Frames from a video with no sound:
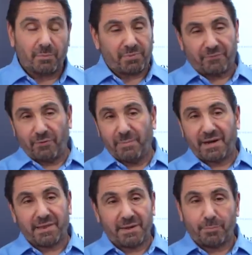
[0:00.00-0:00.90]
will perform
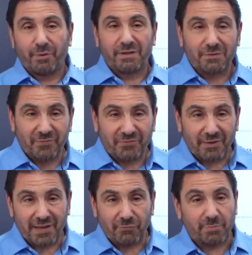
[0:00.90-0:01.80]
better than a 0.25,